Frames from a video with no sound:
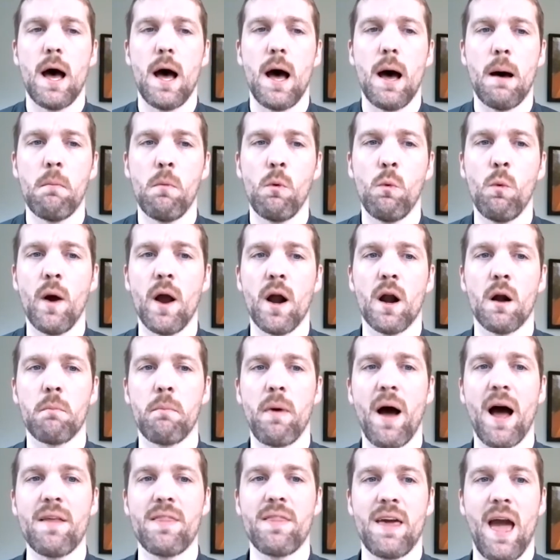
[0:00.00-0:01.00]

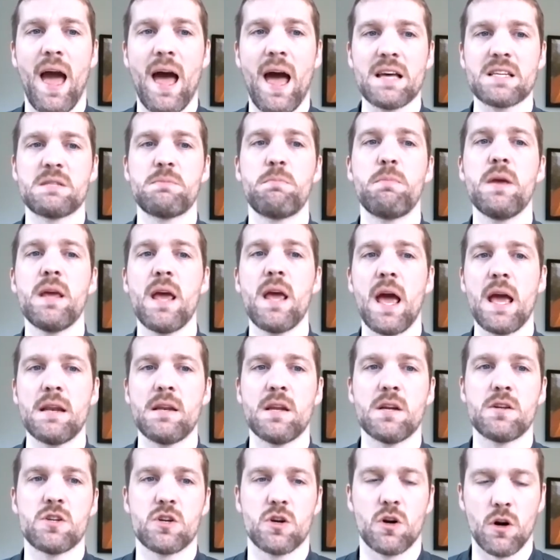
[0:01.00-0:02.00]
whereby the SBA
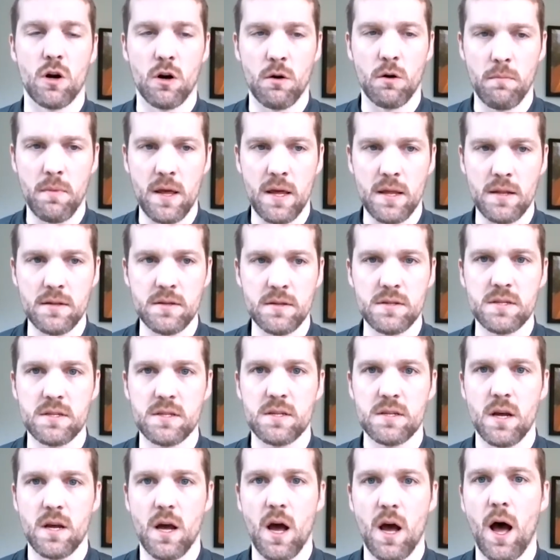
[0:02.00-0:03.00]

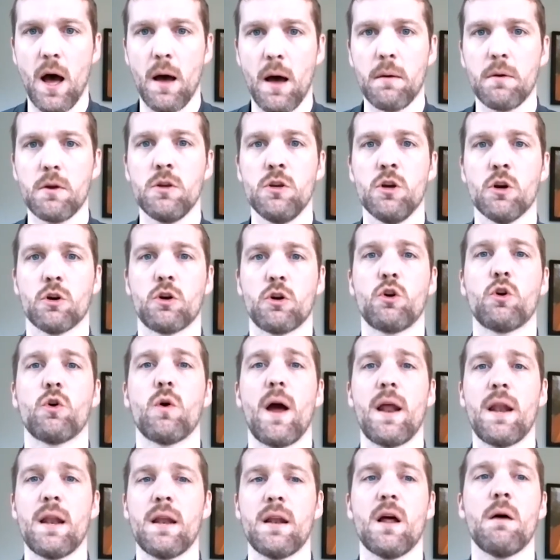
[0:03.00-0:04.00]
determines your
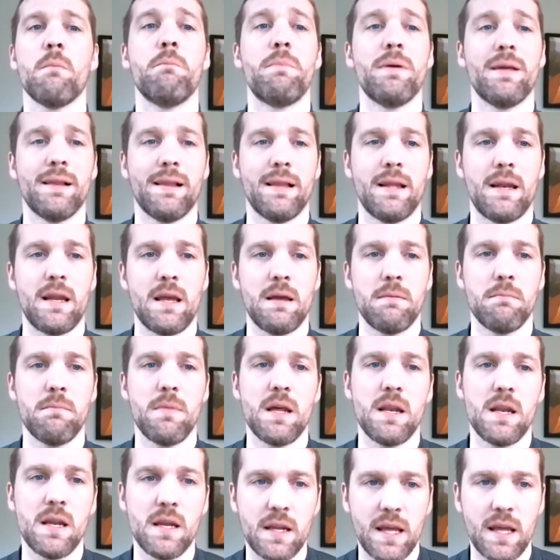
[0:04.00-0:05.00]
credit ability,
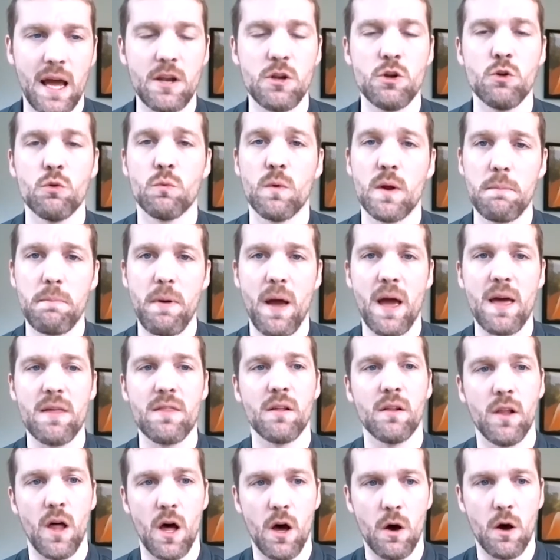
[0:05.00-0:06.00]
meaning can you repay the
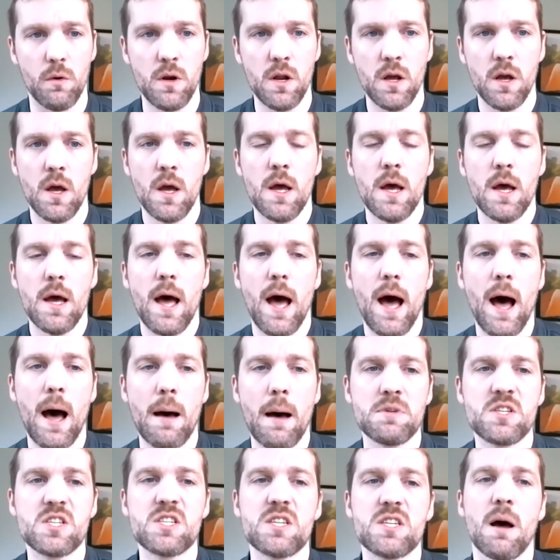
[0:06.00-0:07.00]
loan.
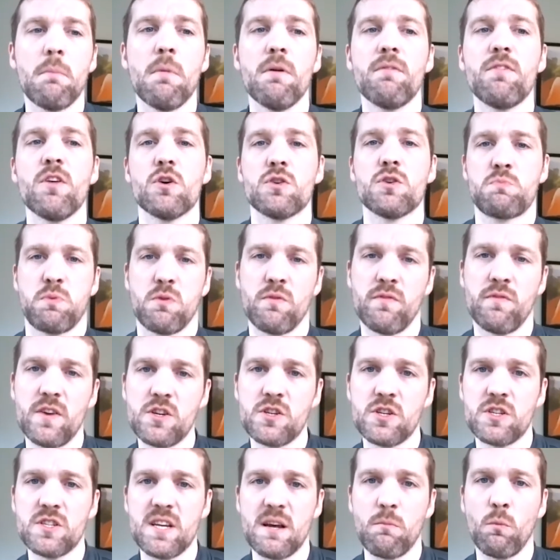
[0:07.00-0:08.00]
Some of those
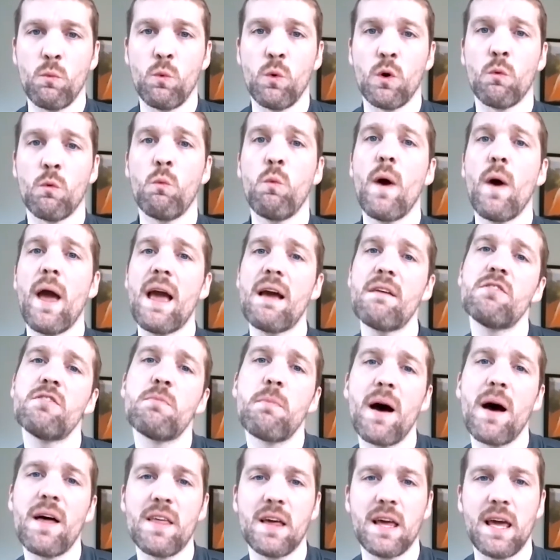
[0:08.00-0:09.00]
provisions were waived
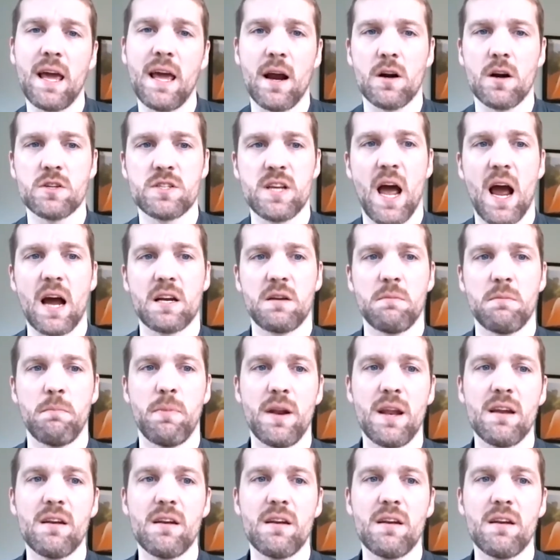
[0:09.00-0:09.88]
by the CARES Act, but it